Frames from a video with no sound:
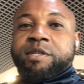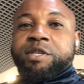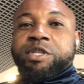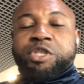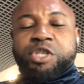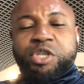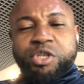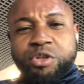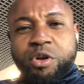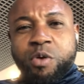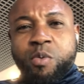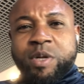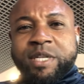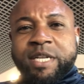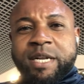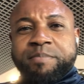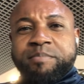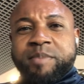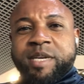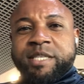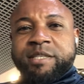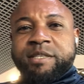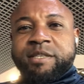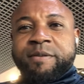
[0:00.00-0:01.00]
Do you know what that
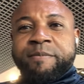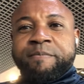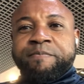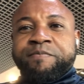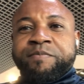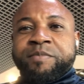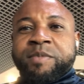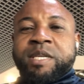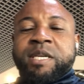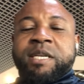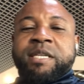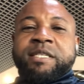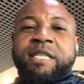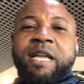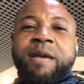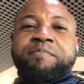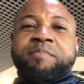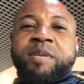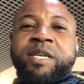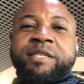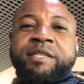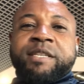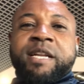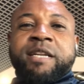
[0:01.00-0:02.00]
means? That
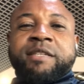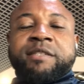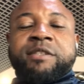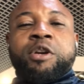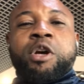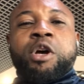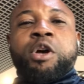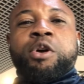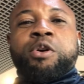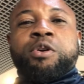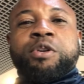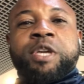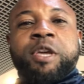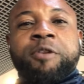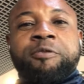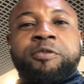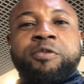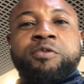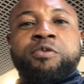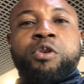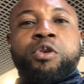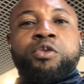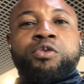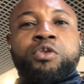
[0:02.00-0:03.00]
means that
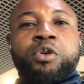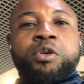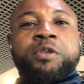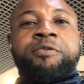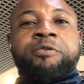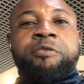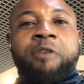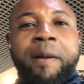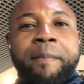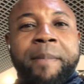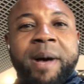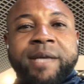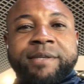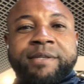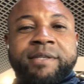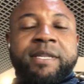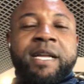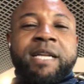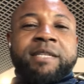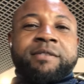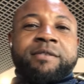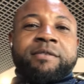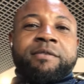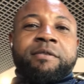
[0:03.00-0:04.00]
even those farmers
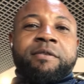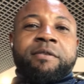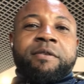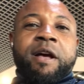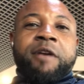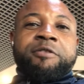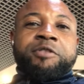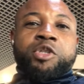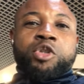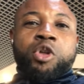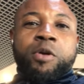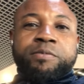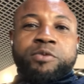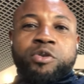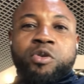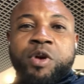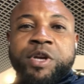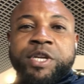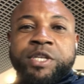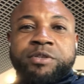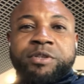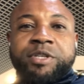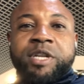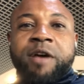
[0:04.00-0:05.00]
that have stopped
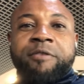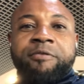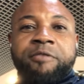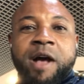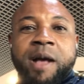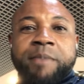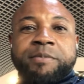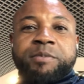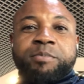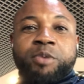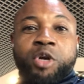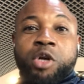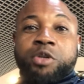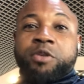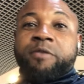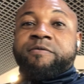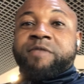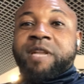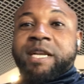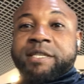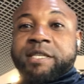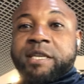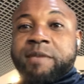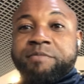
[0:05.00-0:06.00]
going to their farms because of
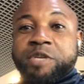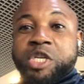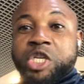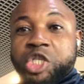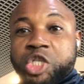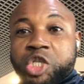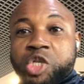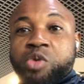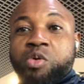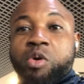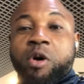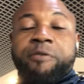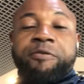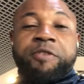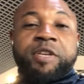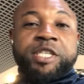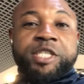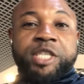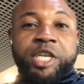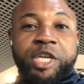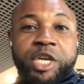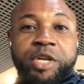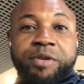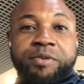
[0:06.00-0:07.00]
that same issue of
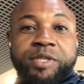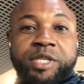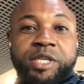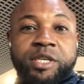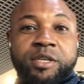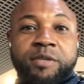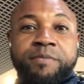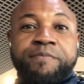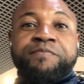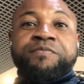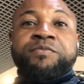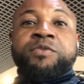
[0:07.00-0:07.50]
insecurity